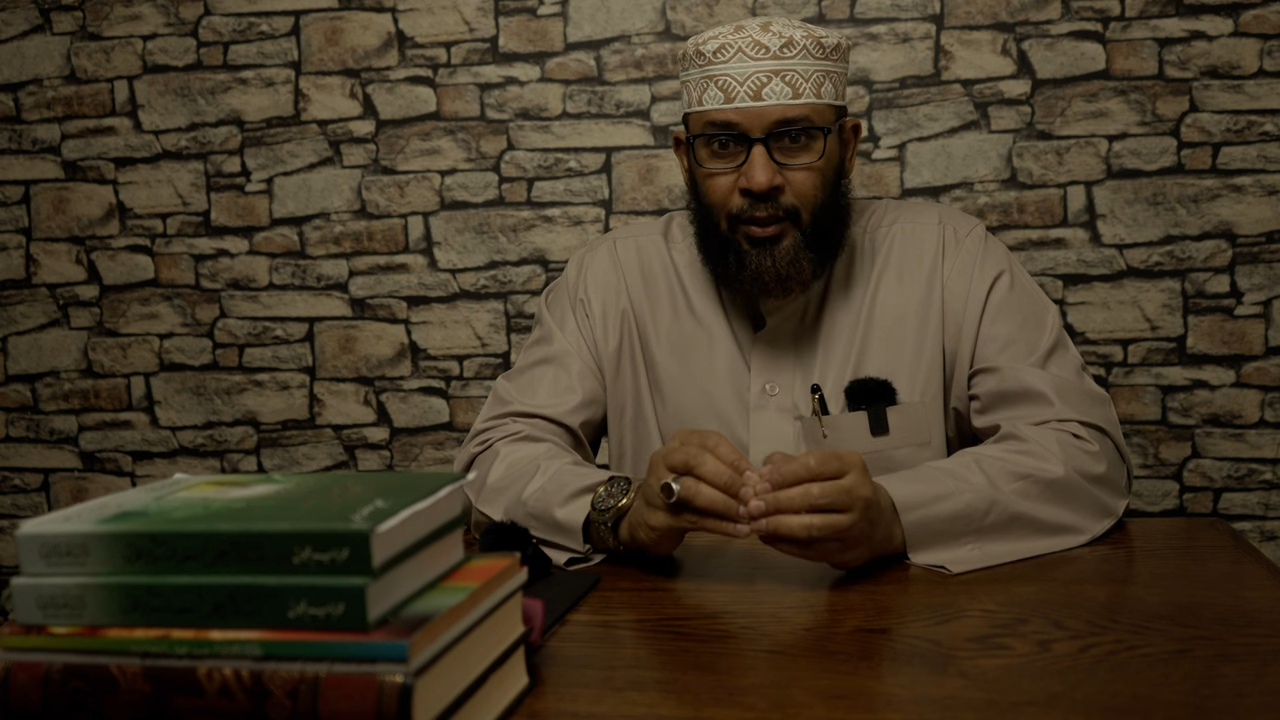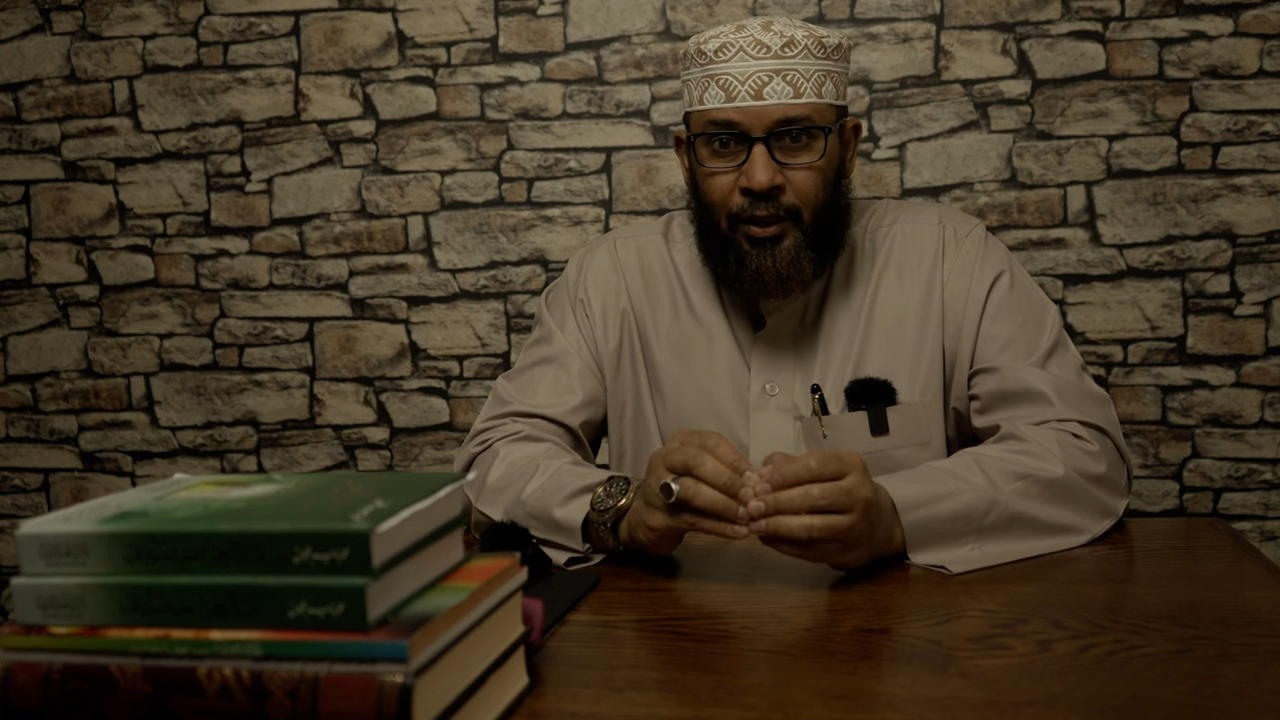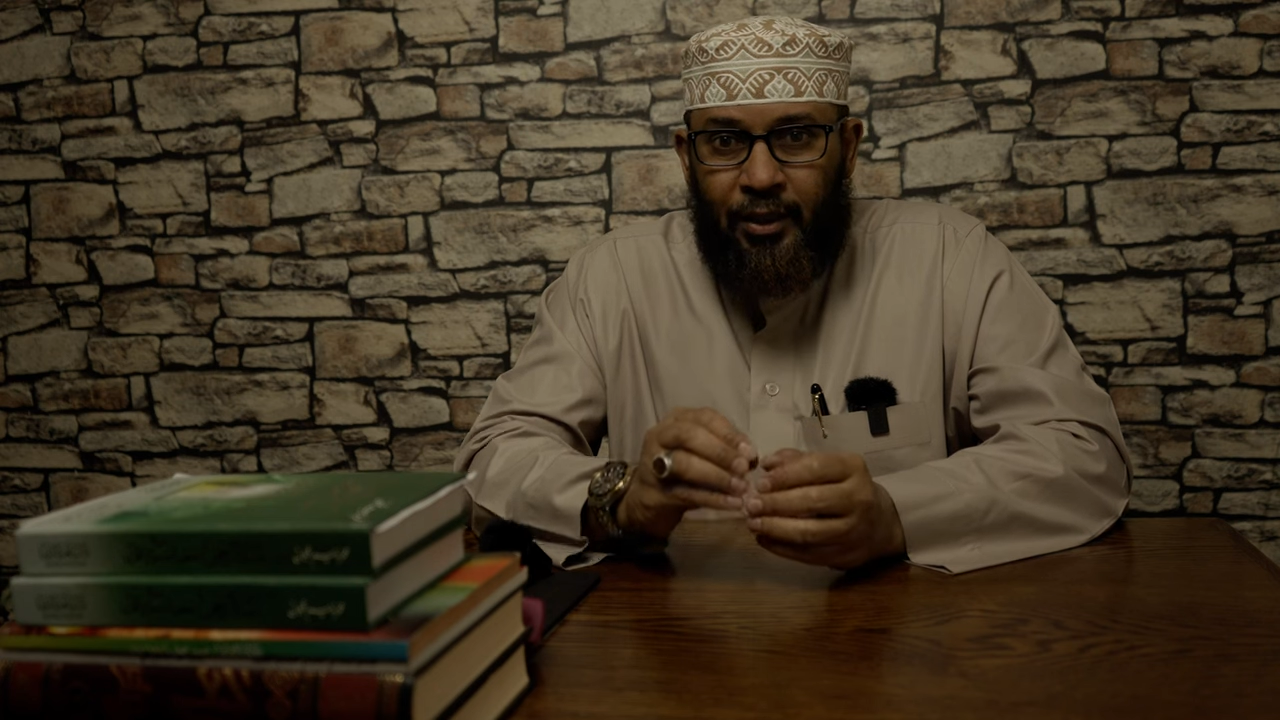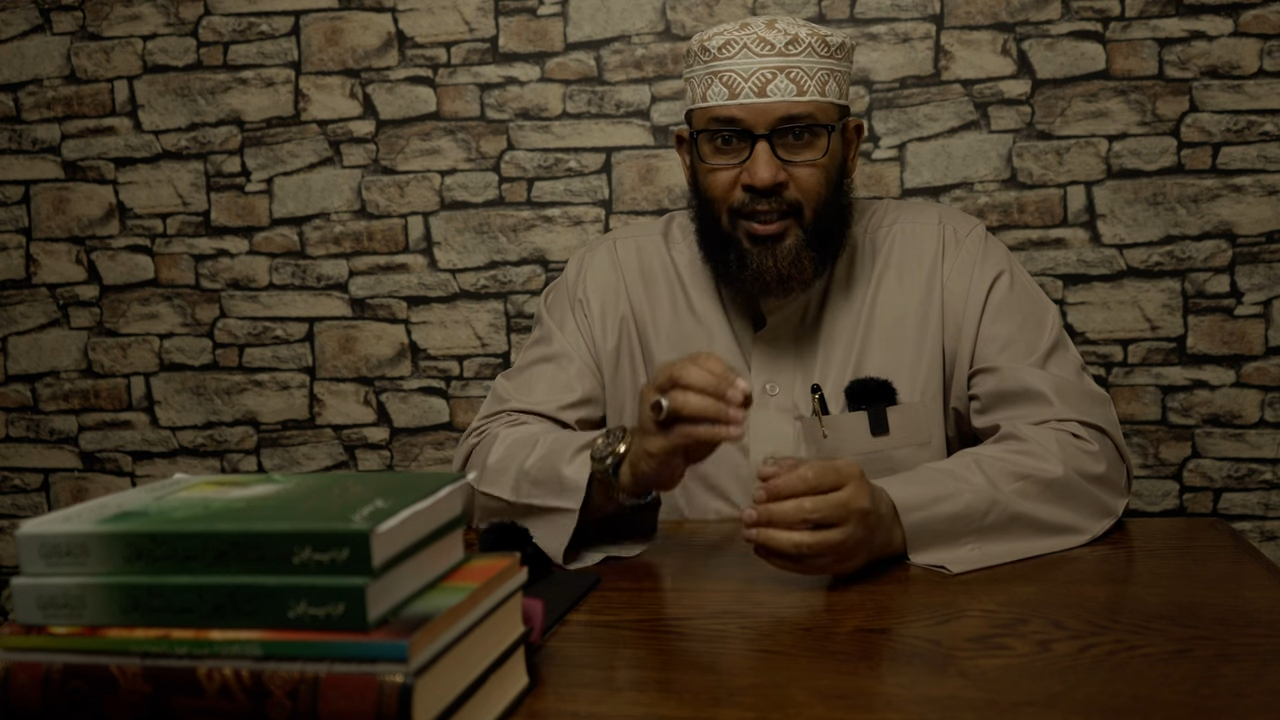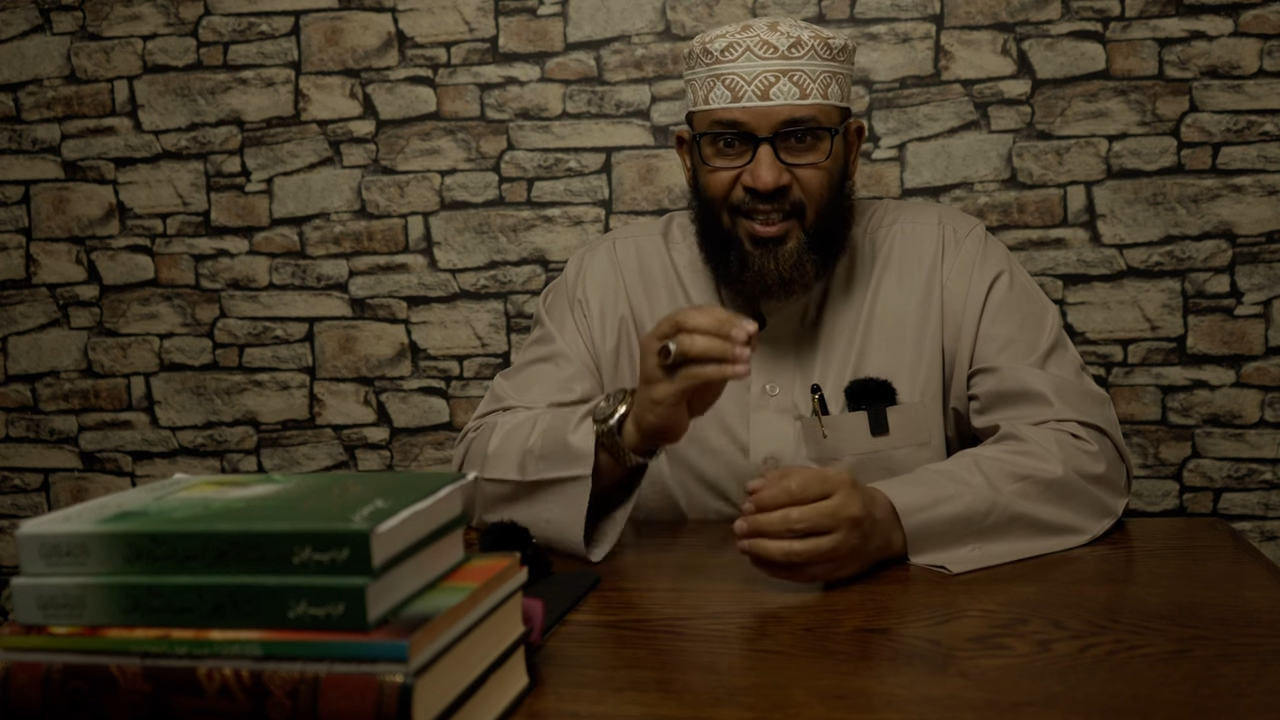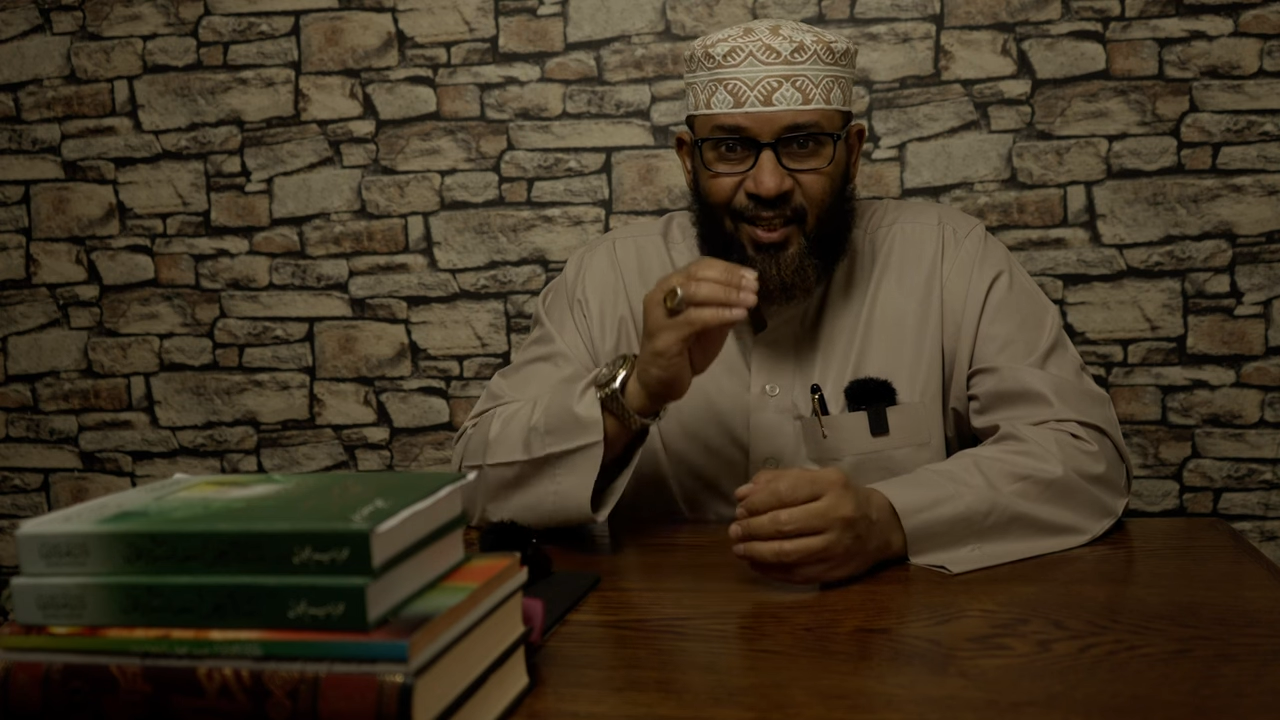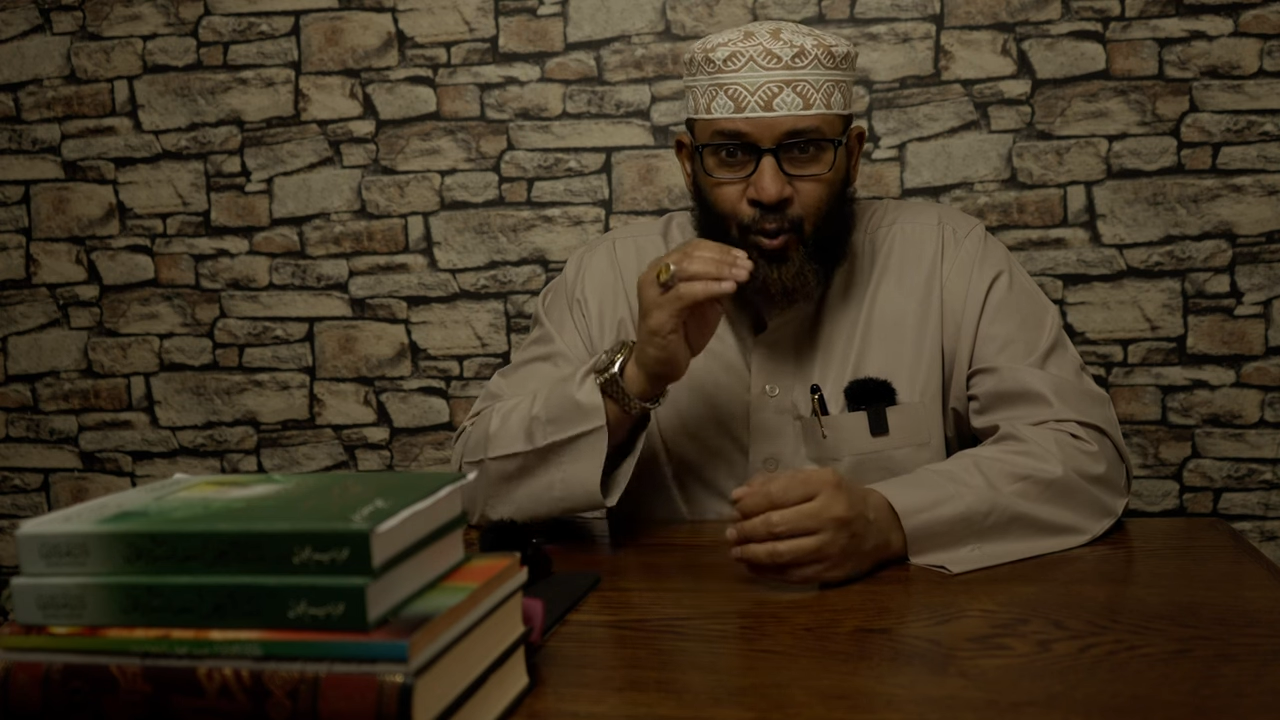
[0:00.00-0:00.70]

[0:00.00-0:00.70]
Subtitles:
is that the